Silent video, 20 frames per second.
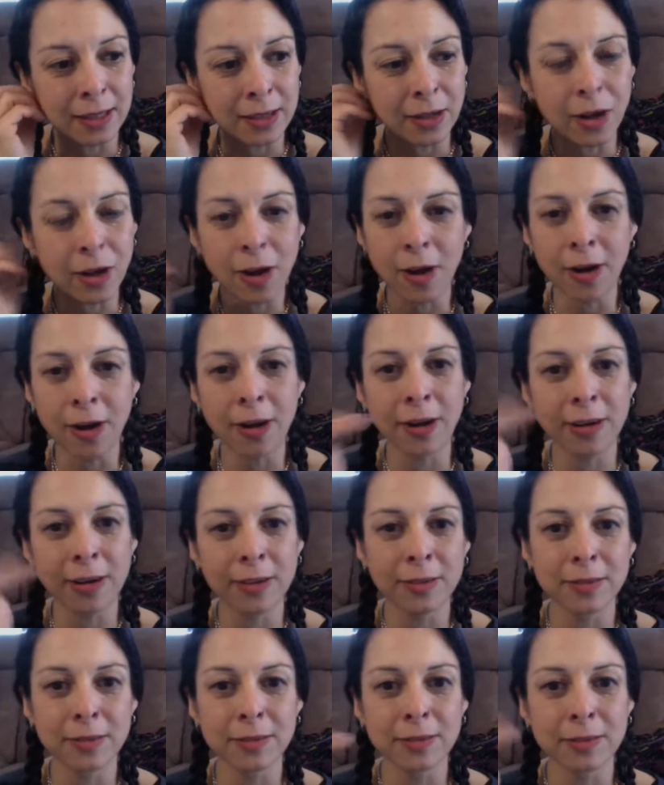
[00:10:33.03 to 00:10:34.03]

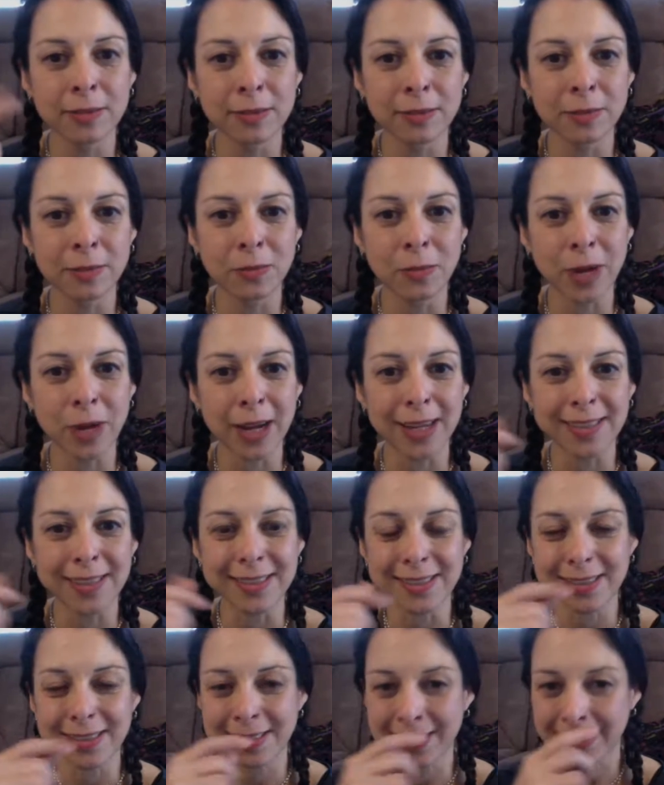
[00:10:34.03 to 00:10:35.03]
car
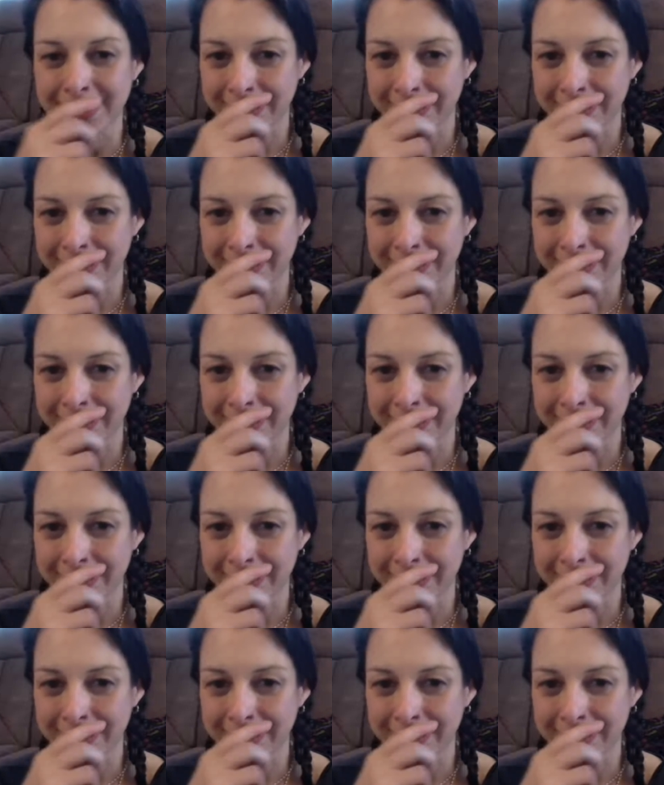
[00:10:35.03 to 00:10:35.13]
race,